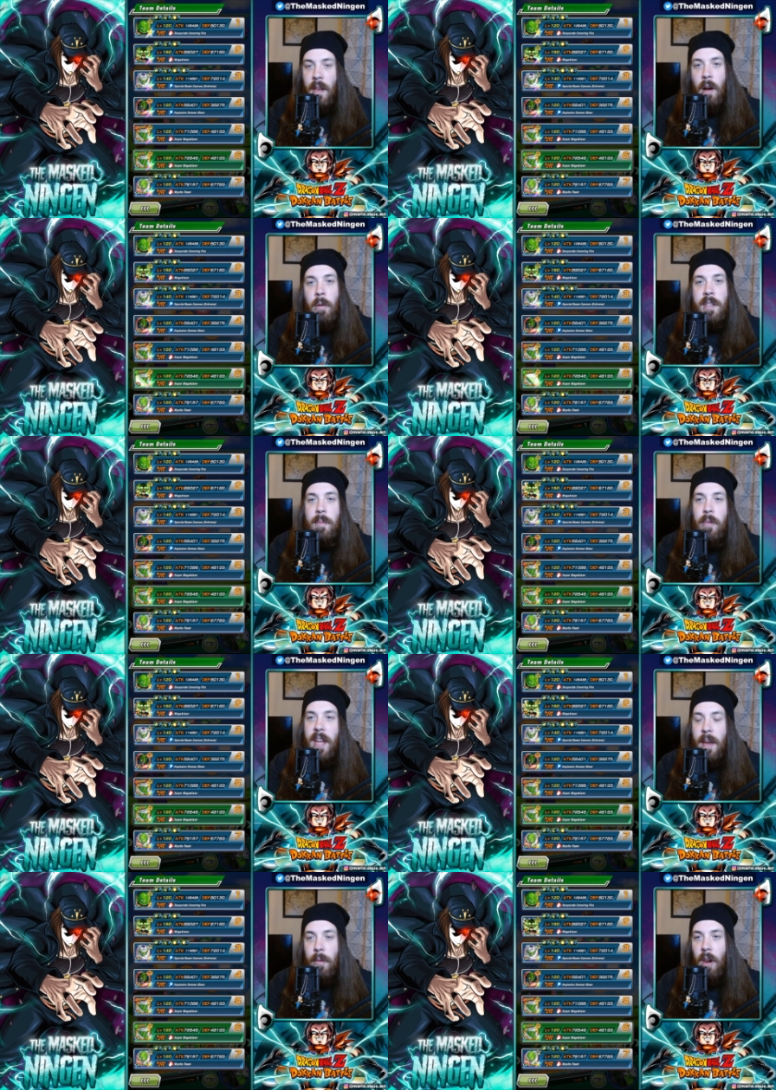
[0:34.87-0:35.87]
I wanted to bring
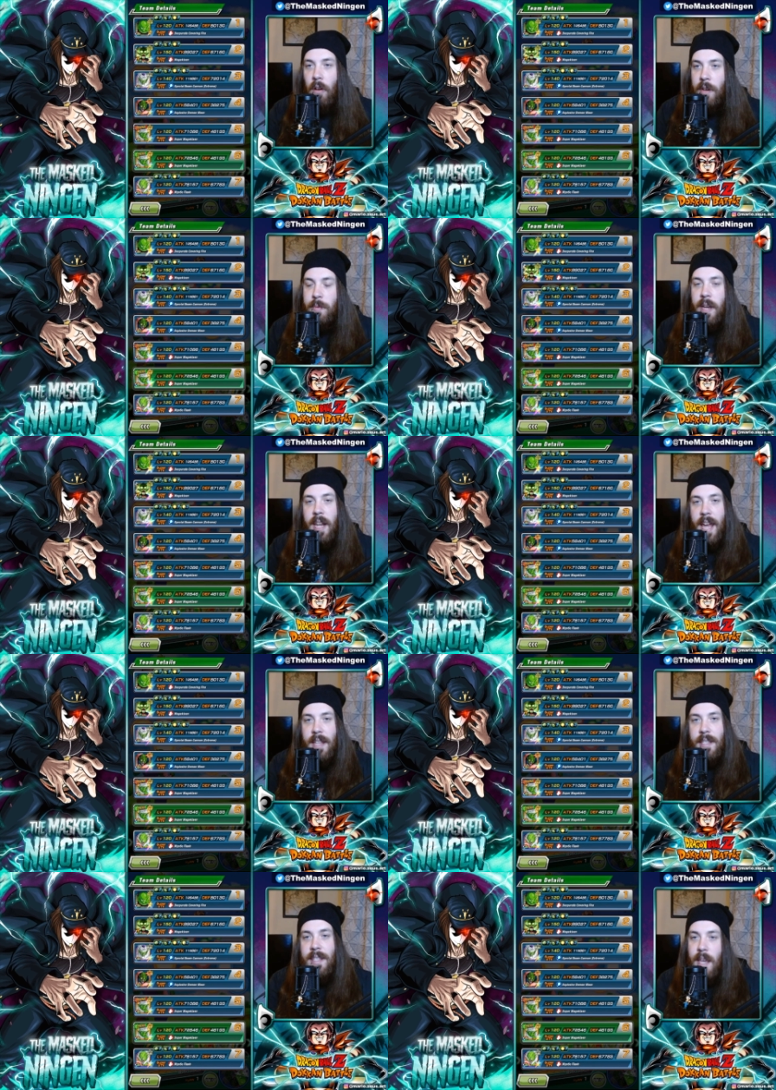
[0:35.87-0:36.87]
him along because we're going to
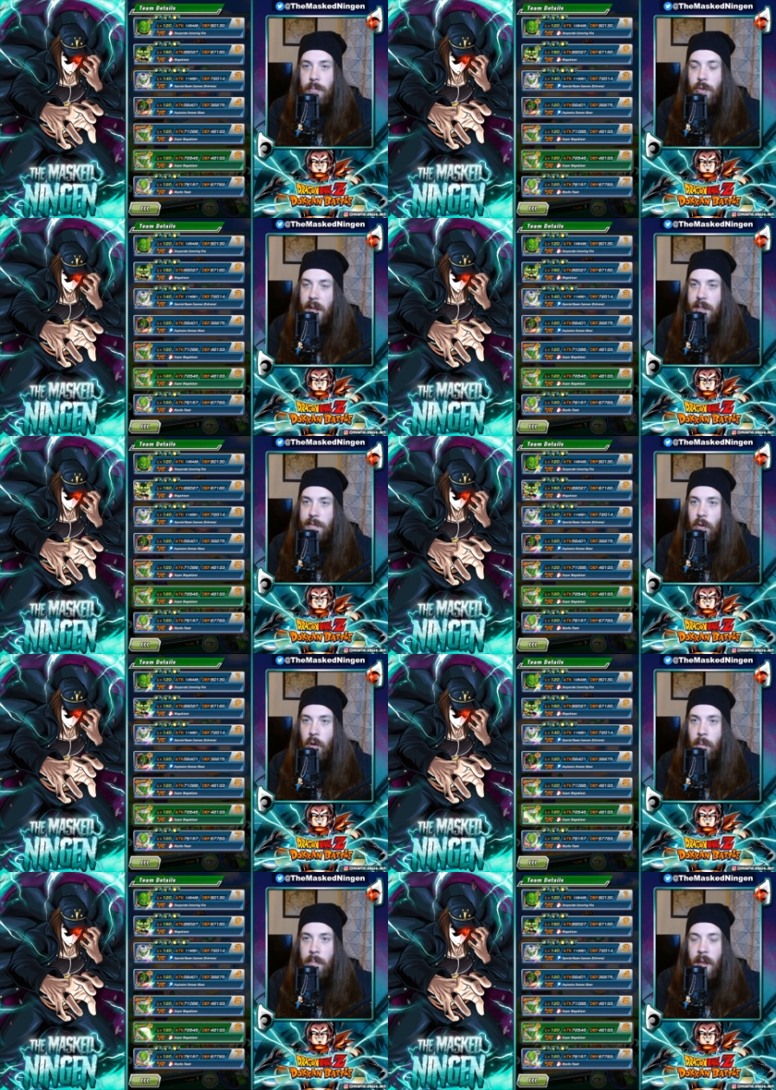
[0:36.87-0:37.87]
get to see him
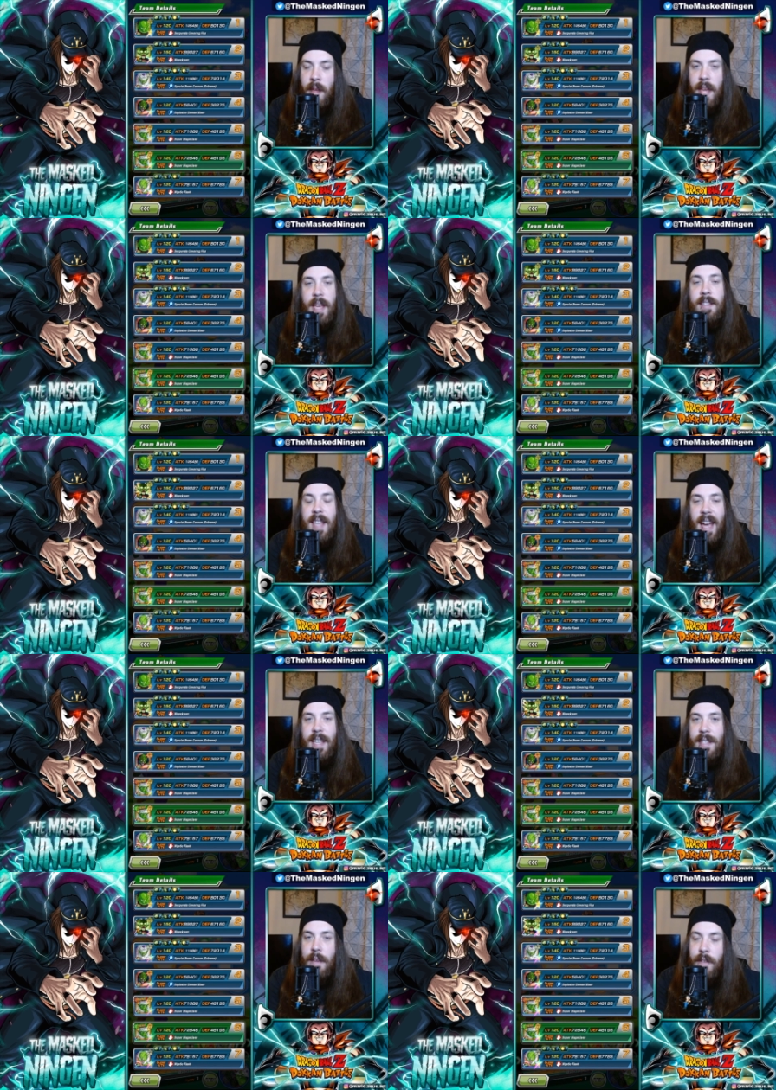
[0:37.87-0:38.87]
transform. He can stack
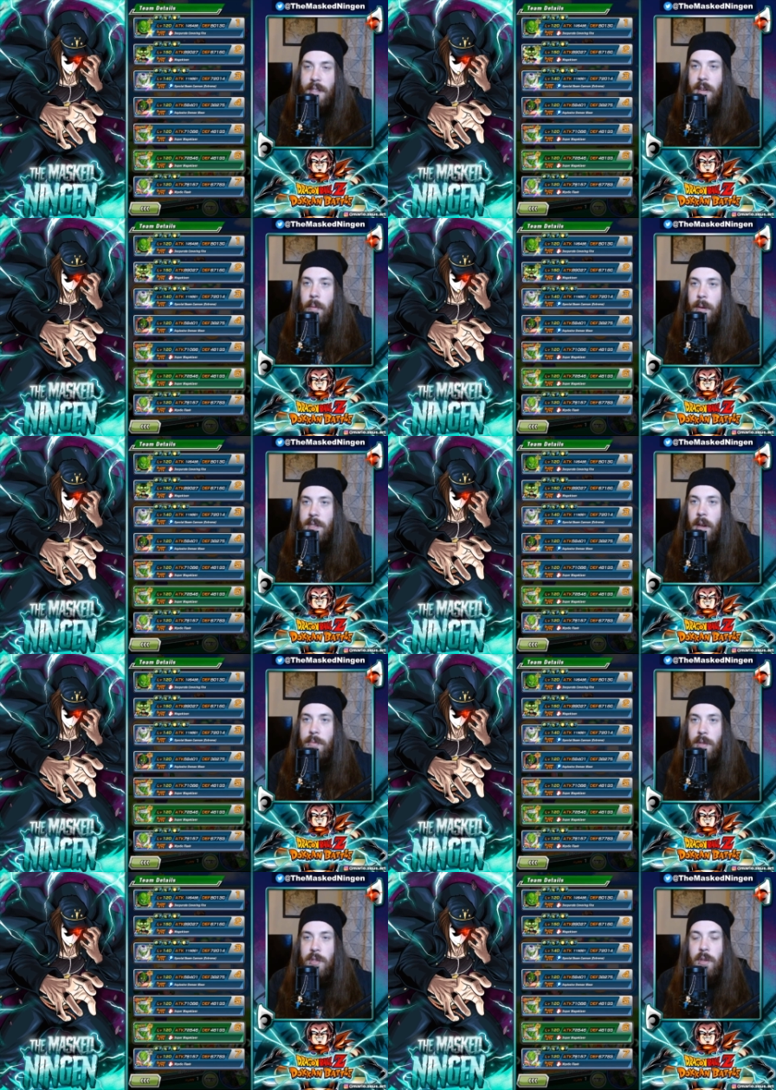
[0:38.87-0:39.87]
his defense a couple of
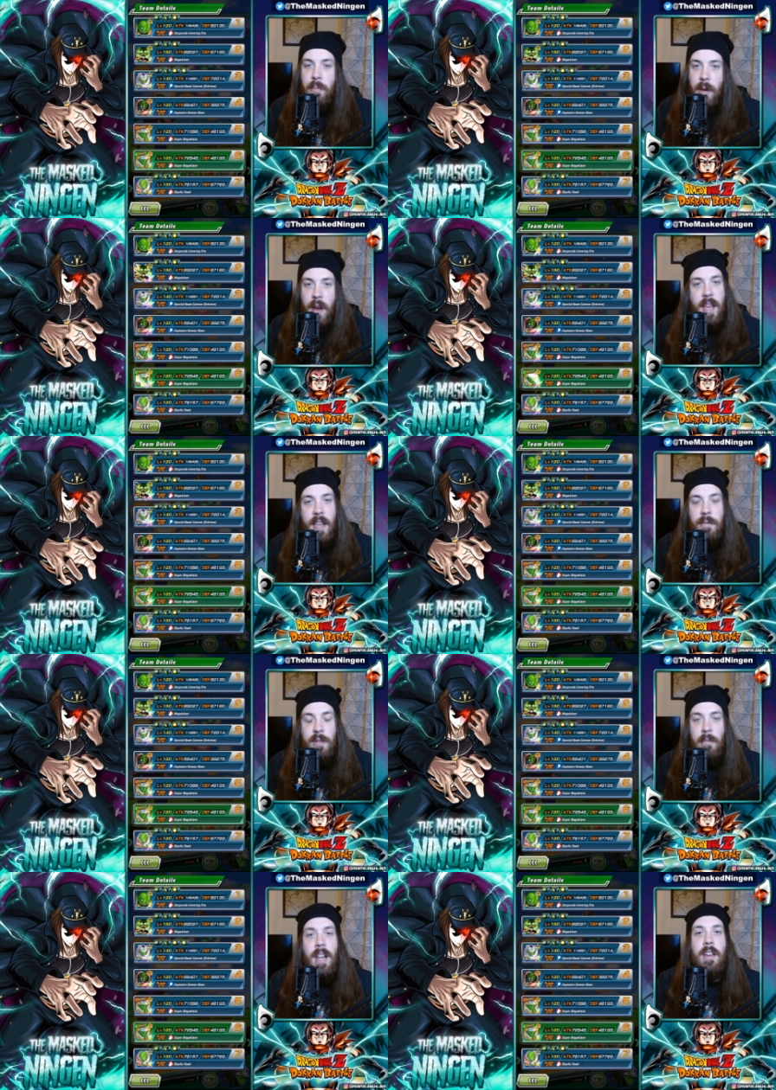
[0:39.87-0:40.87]
times on Super. He gives
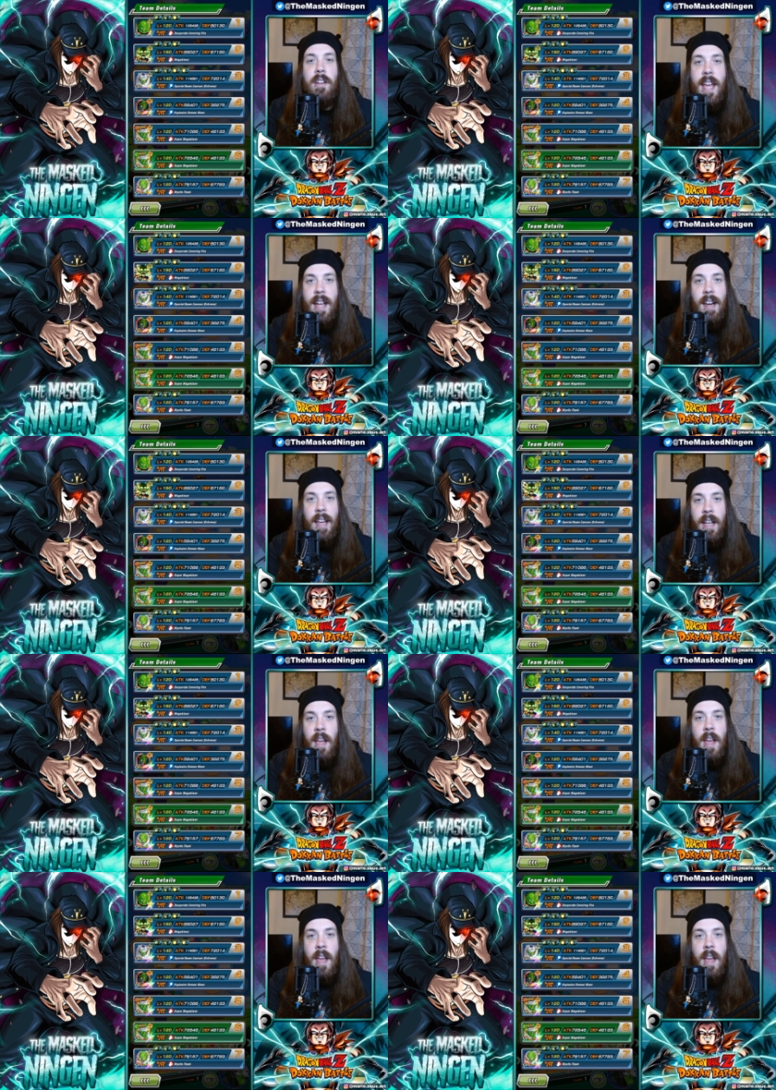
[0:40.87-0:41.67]
some really good healing.